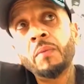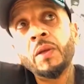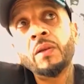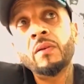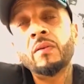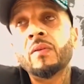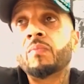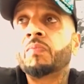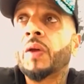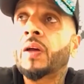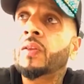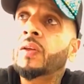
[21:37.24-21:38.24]
mean,
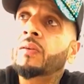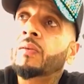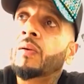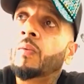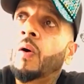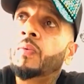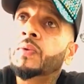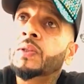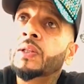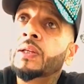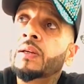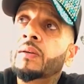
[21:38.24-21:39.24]
I think
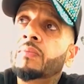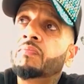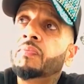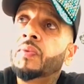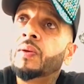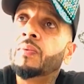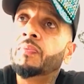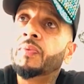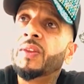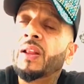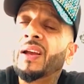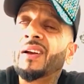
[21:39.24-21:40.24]
obviously,
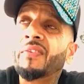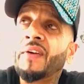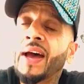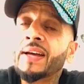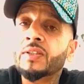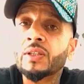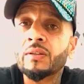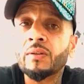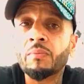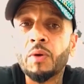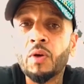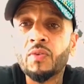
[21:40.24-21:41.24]
like a fashion,
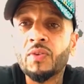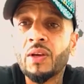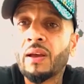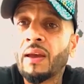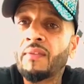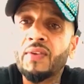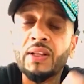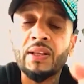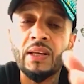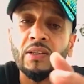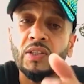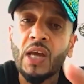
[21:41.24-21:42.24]
the music,
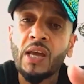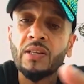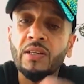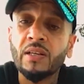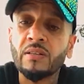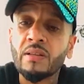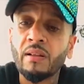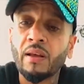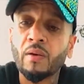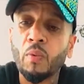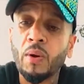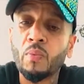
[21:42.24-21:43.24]
everything changes.
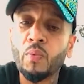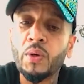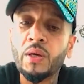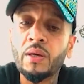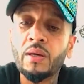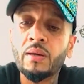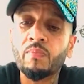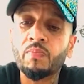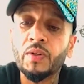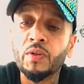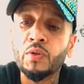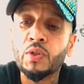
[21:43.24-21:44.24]
Like when we
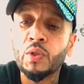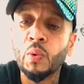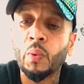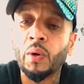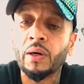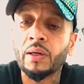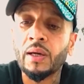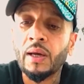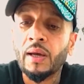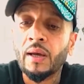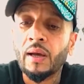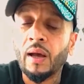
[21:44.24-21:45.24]
used to work,
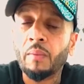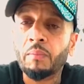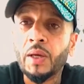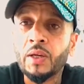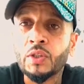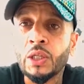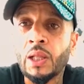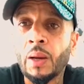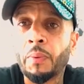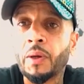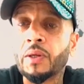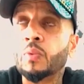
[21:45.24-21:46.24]
me and
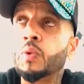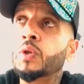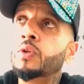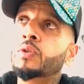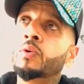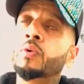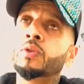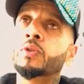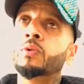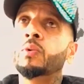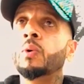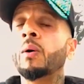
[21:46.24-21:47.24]
Shinda Paji, we used to go to
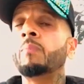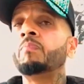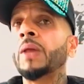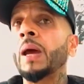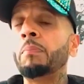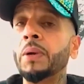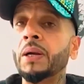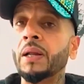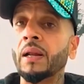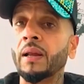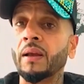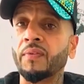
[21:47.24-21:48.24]
studio every
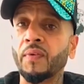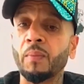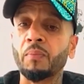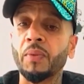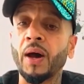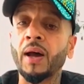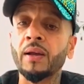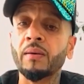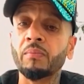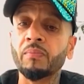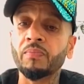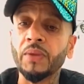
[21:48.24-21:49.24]
day, like from
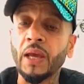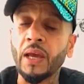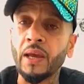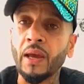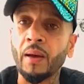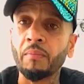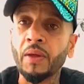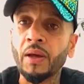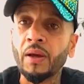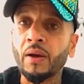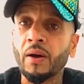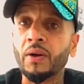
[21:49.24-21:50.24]
9 a.m.
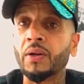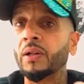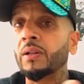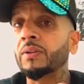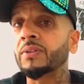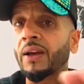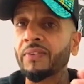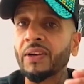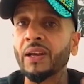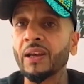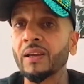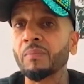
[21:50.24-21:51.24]
until
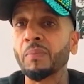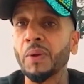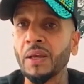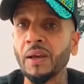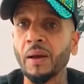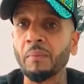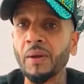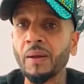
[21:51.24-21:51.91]
7, 8 p.m.